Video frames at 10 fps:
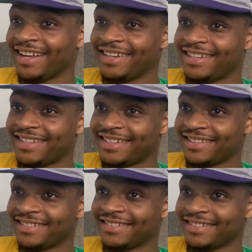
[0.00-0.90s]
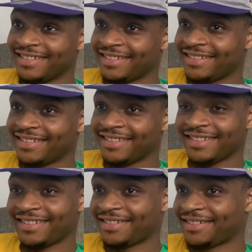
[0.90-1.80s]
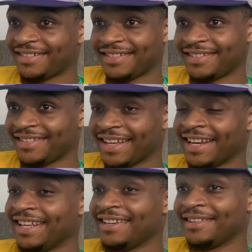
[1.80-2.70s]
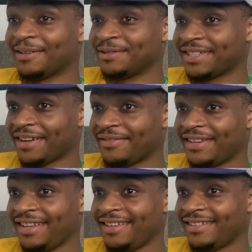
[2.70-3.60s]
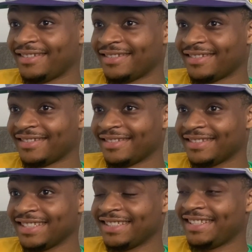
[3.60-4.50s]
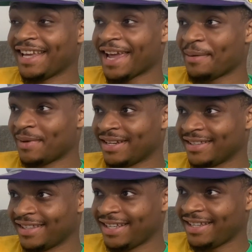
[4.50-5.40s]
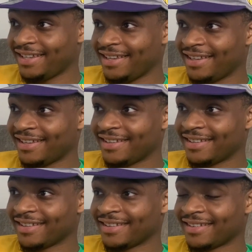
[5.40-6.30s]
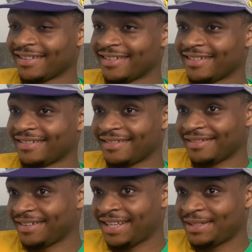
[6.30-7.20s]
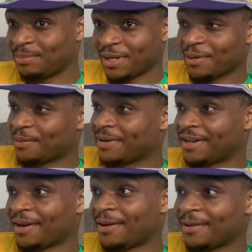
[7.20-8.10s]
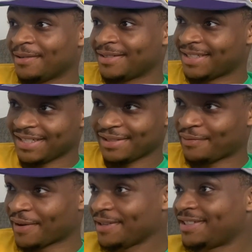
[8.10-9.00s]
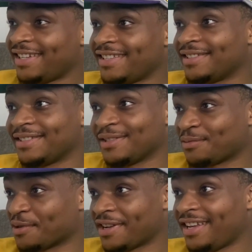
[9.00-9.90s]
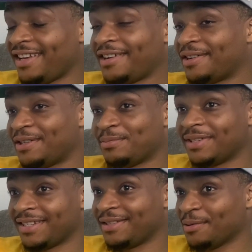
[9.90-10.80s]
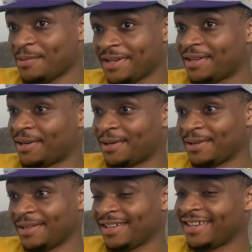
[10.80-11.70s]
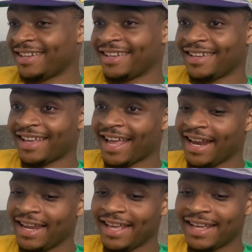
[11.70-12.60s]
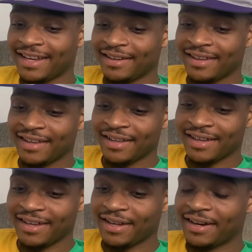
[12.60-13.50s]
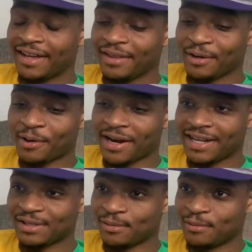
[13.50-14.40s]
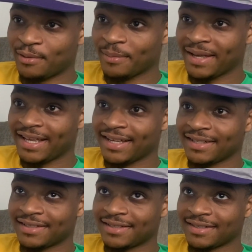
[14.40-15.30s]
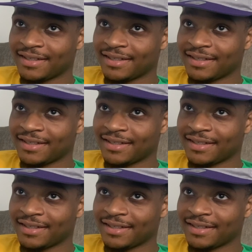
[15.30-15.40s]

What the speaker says: and then the longevity. Since he came in the league, he's been doing it all. Since his first season, since rookie year, he's been doing it all. And then another credit to him is